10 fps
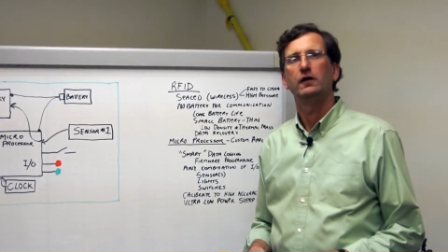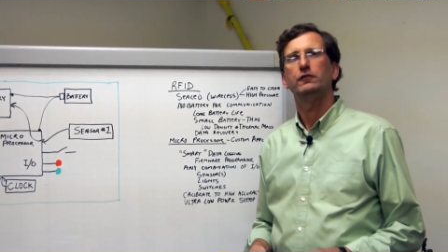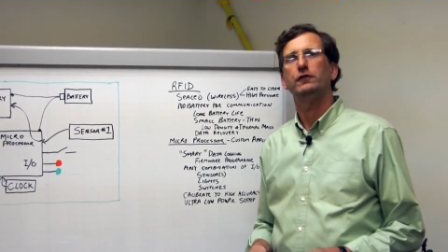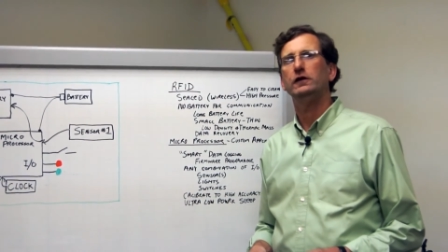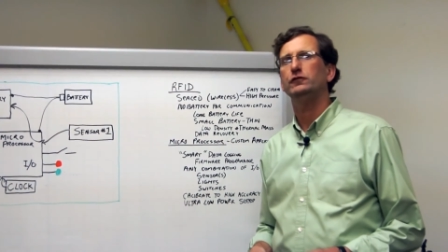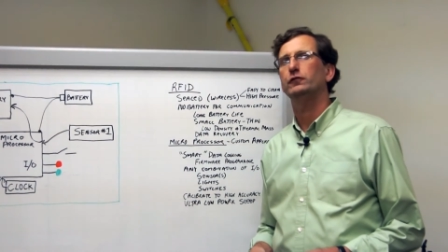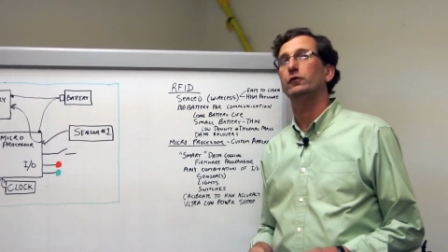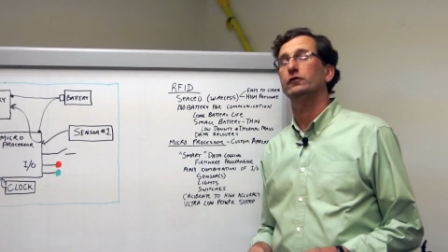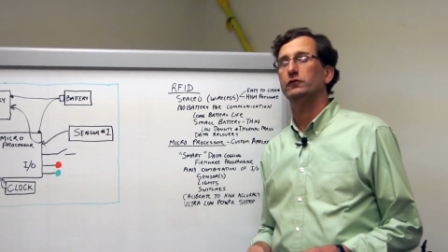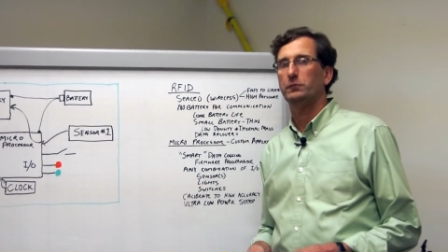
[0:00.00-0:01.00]
Phase
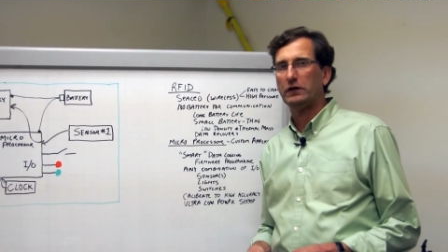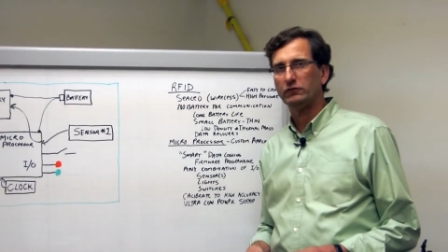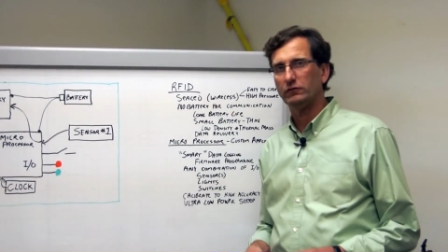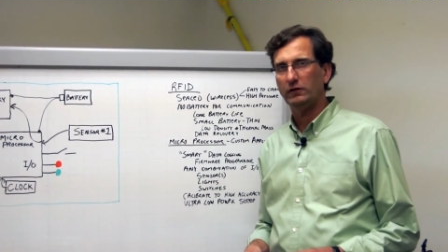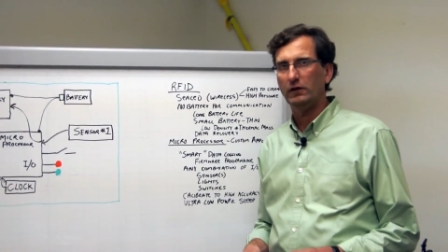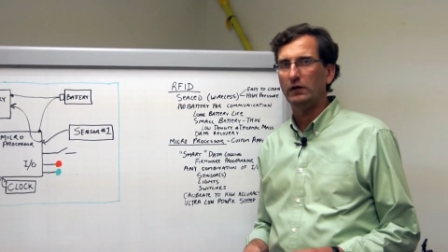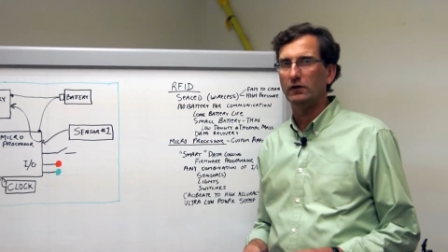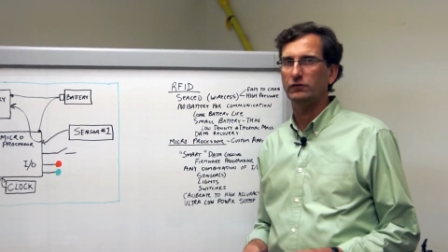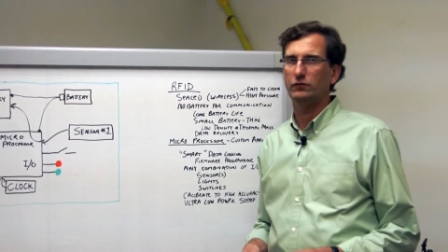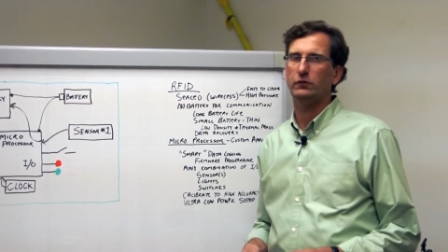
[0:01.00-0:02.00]
four's specialty
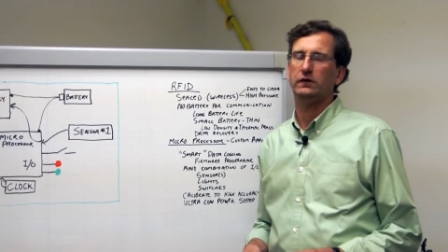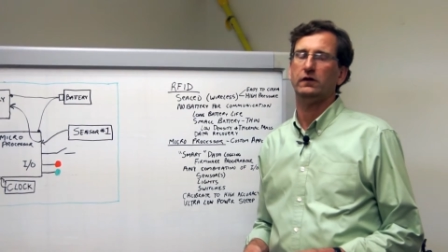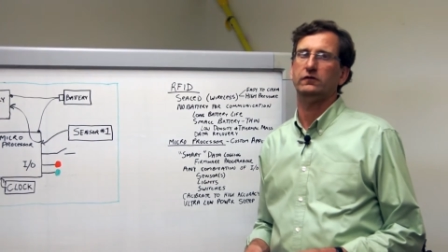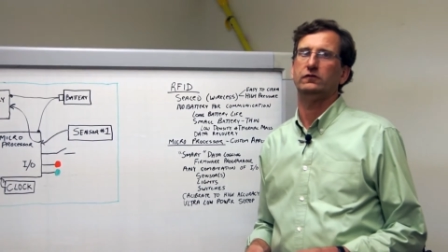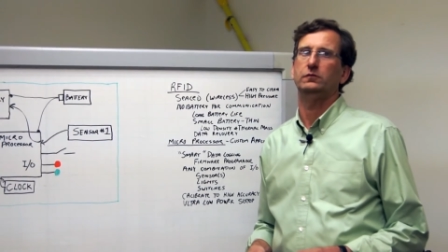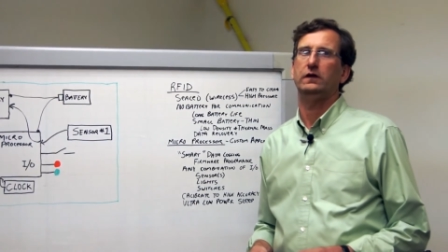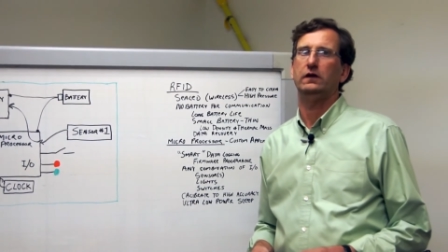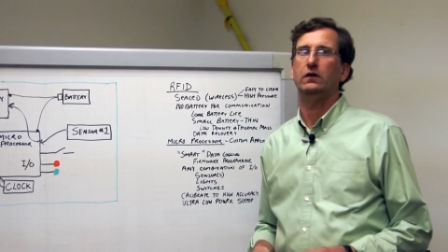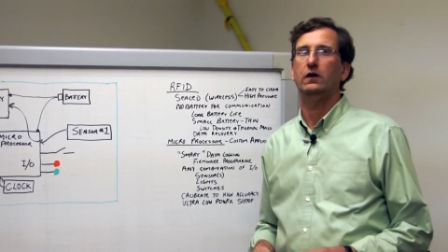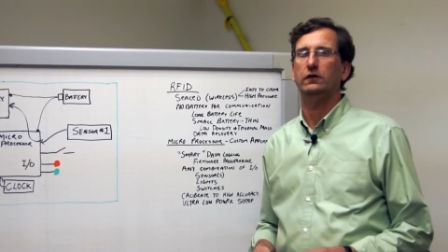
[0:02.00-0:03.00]
is doing custom
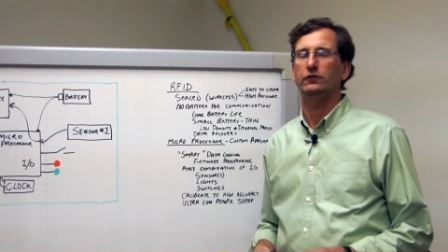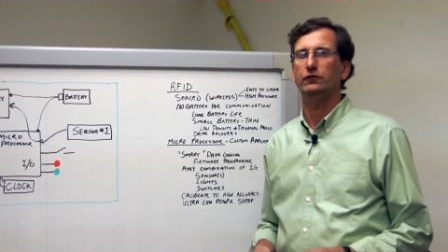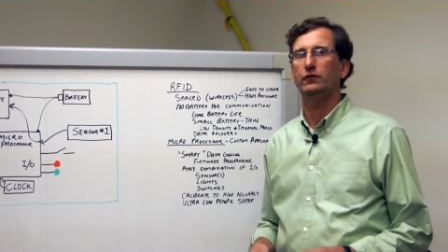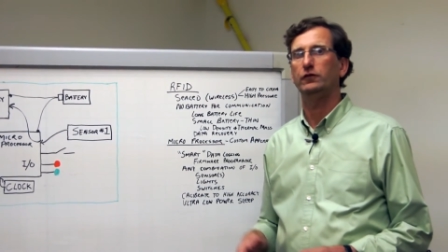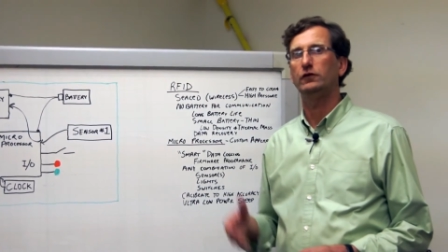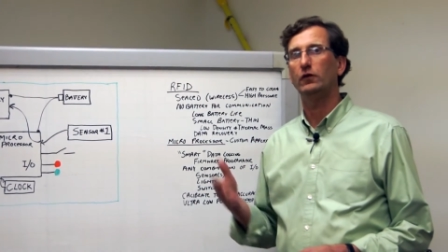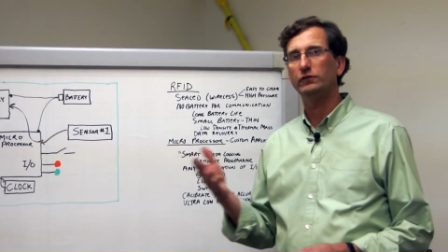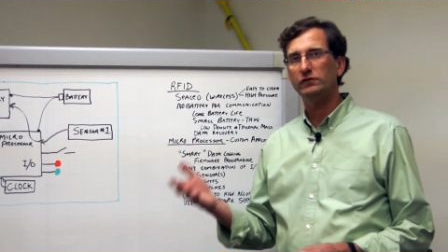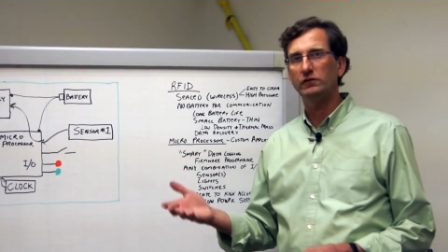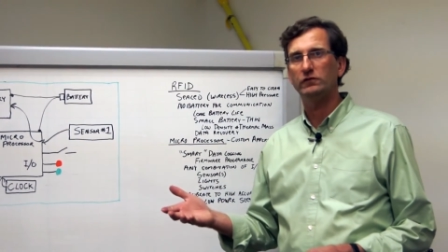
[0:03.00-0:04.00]
data loggers, so if you
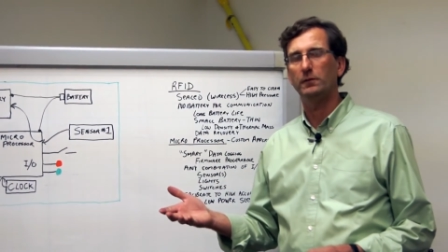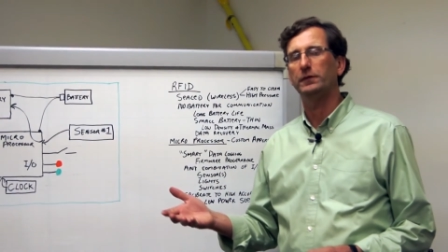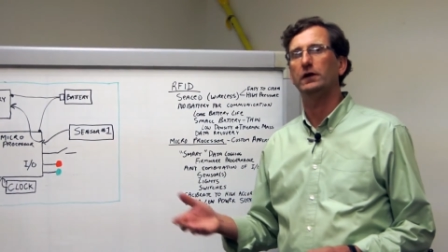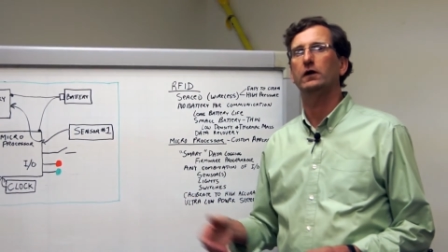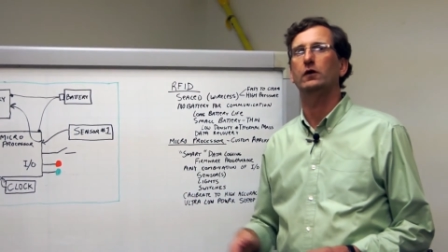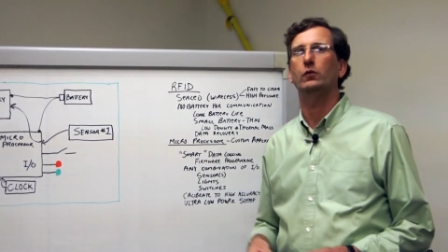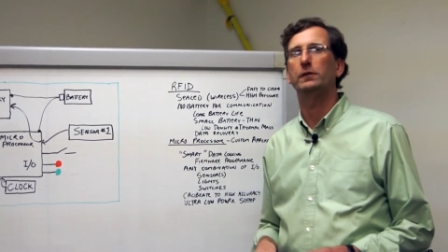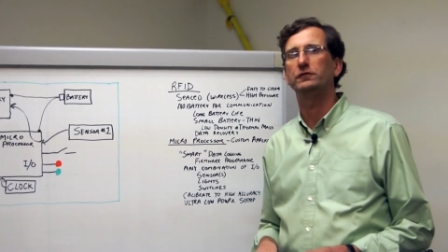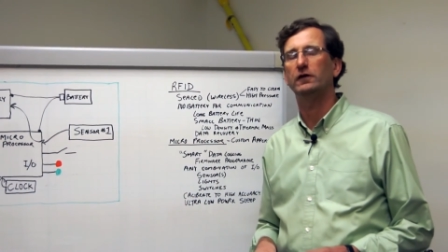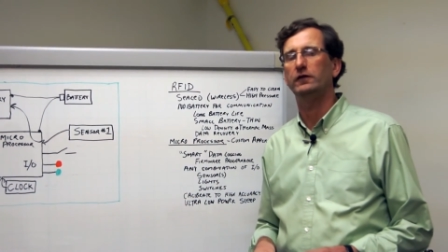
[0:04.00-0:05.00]
don't see something on our
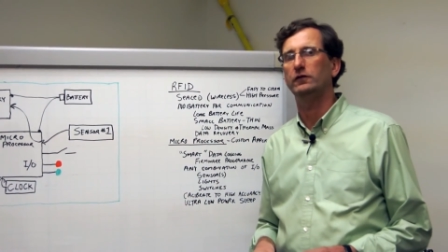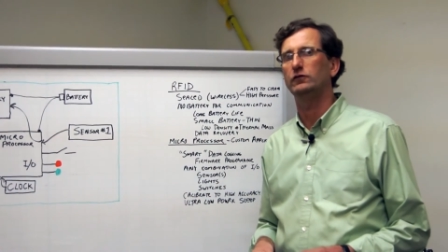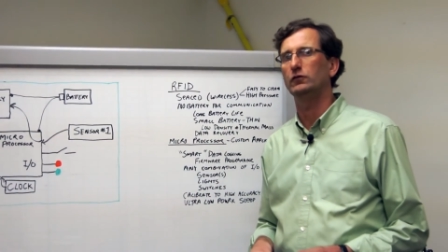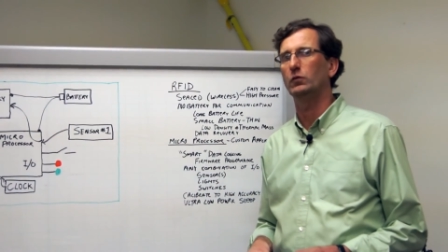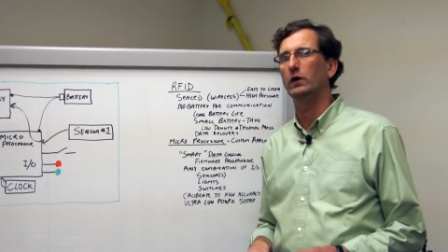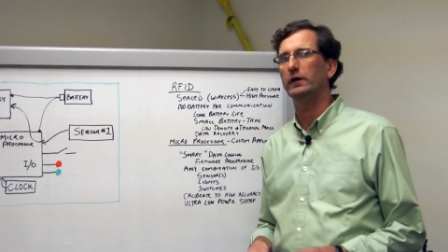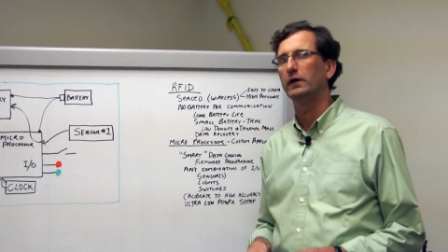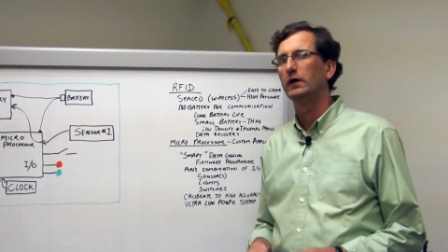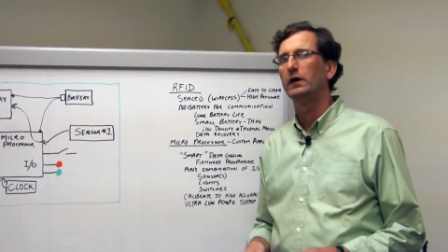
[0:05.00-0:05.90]
website that you want,